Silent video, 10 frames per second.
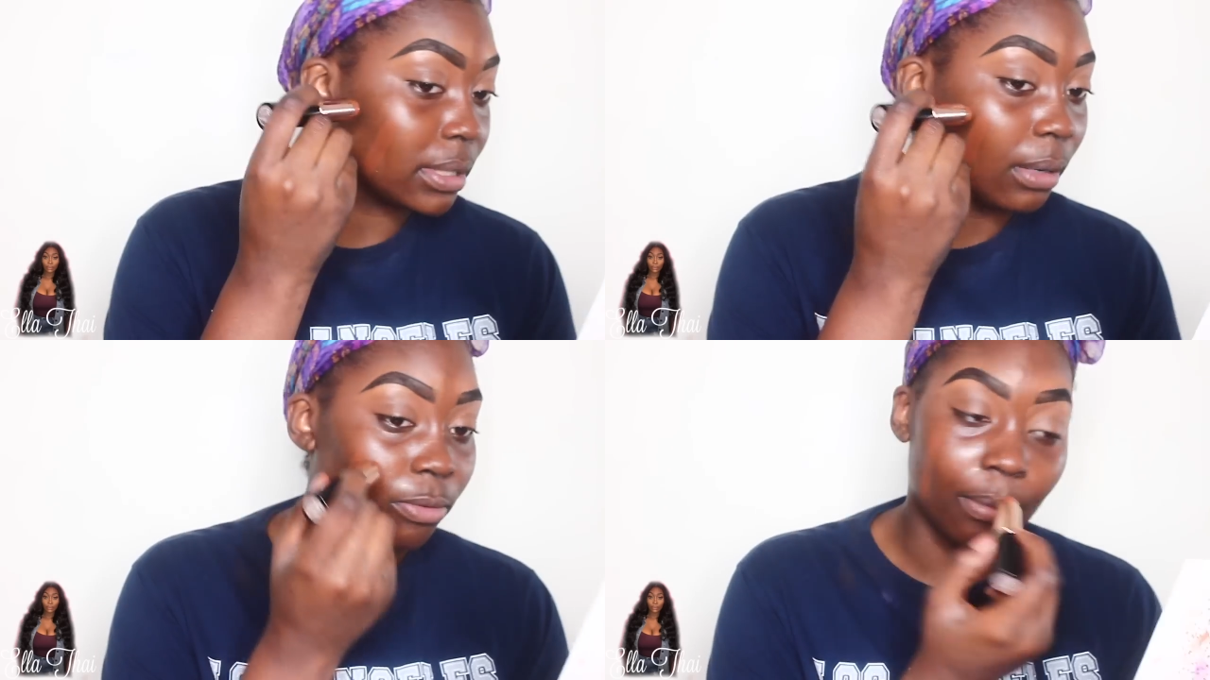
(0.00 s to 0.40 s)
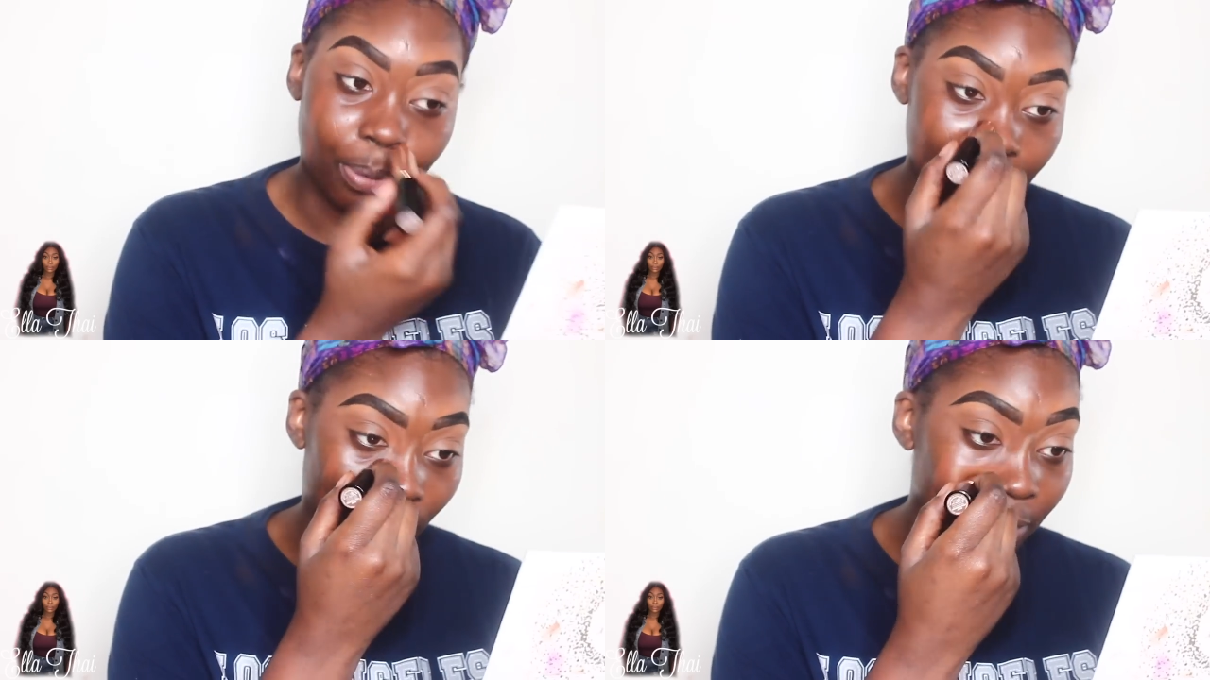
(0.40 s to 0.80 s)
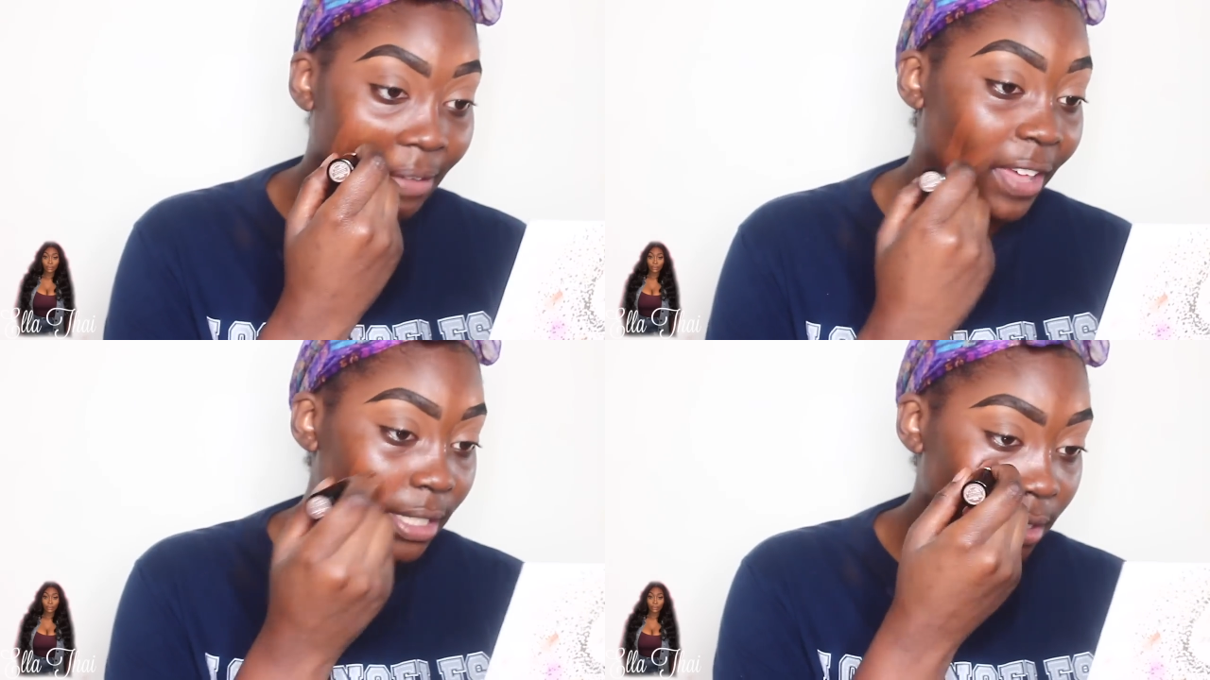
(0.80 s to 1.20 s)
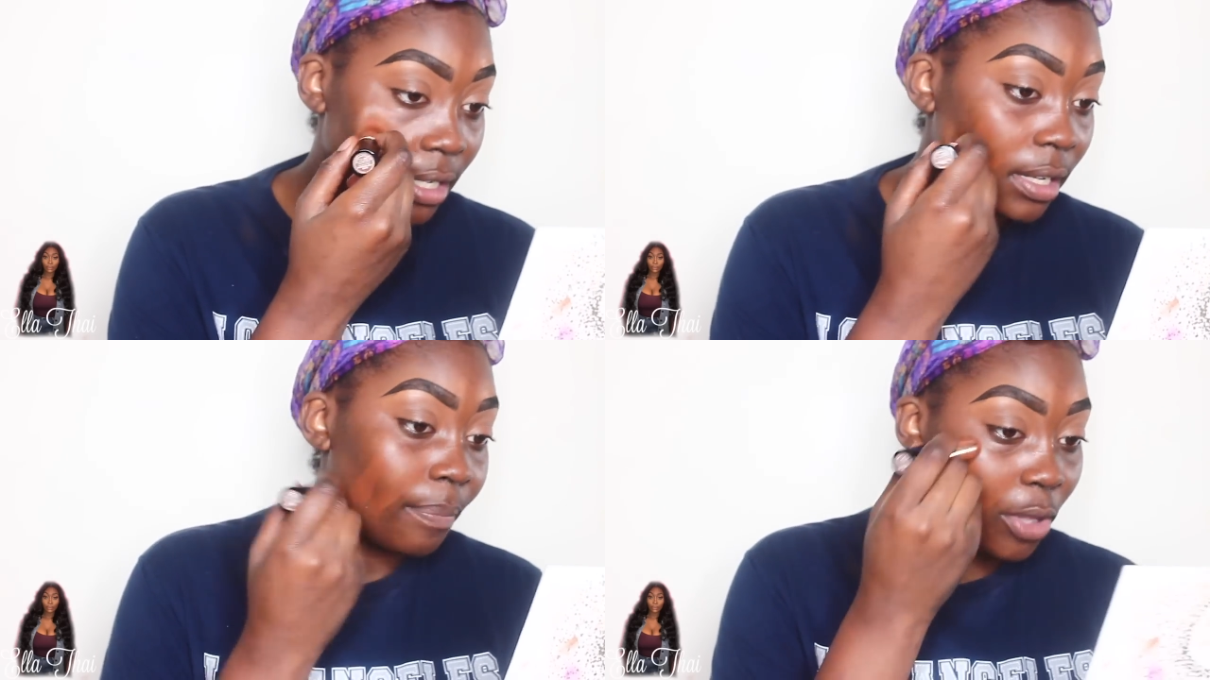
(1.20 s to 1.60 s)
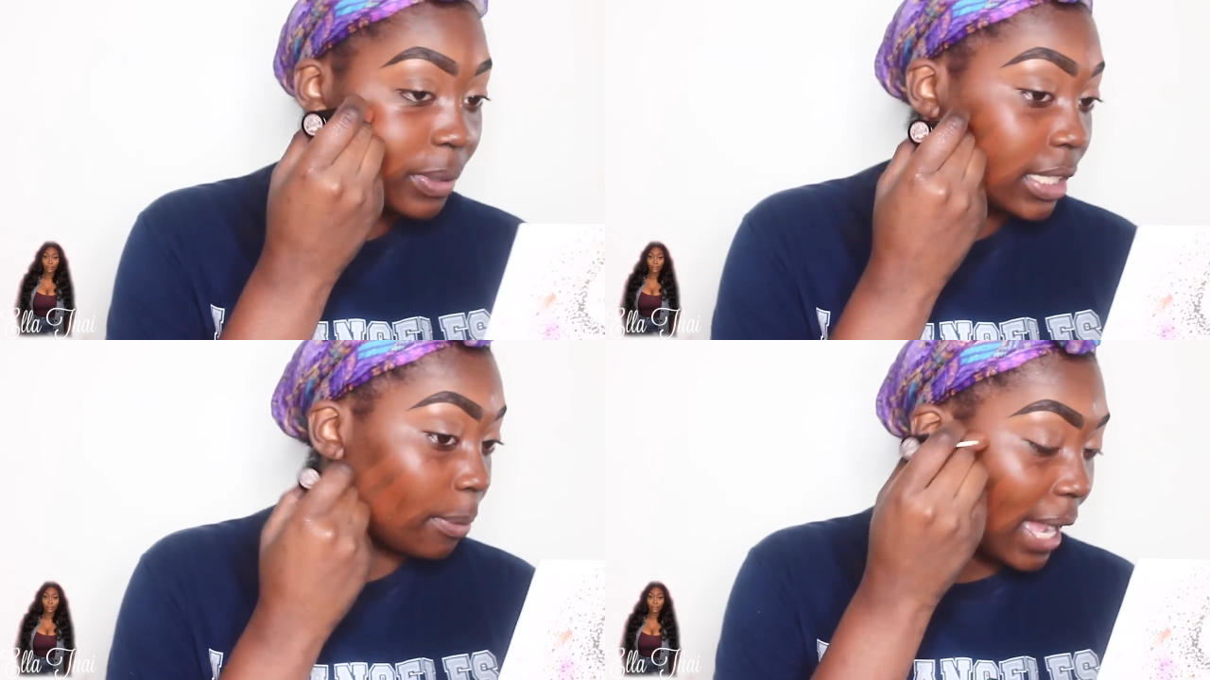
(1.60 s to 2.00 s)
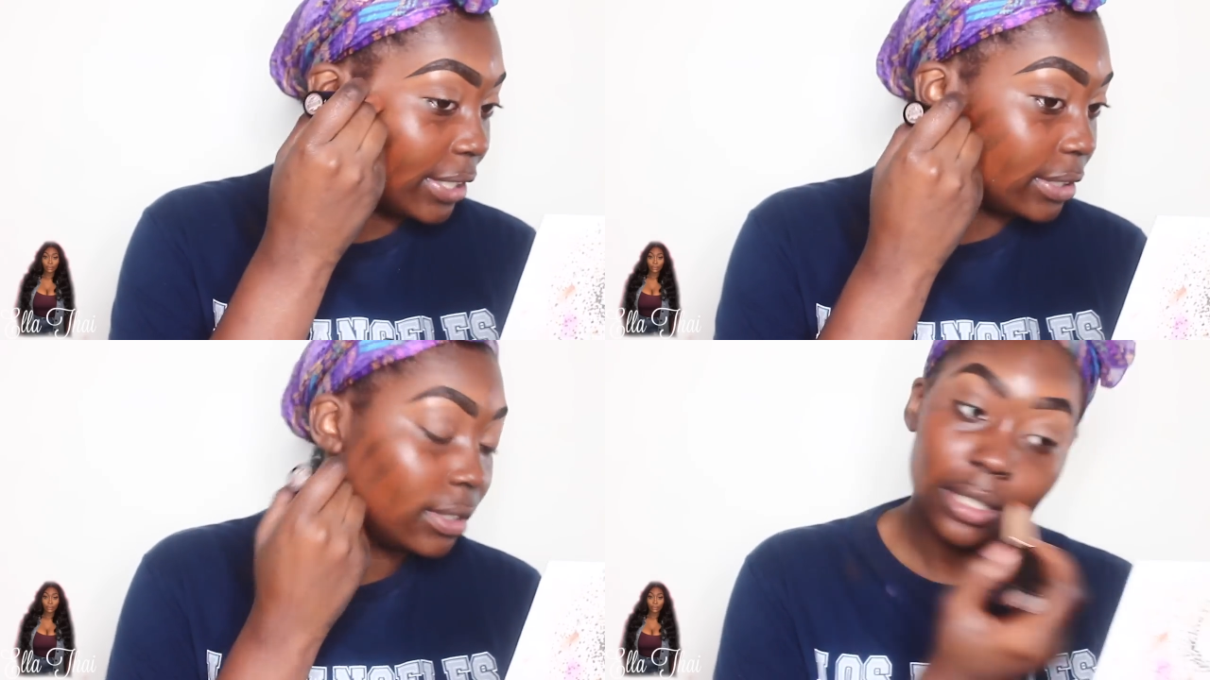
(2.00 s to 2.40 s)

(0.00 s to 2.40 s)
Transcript: Hey you guys, so we're going to start off with the Anastasia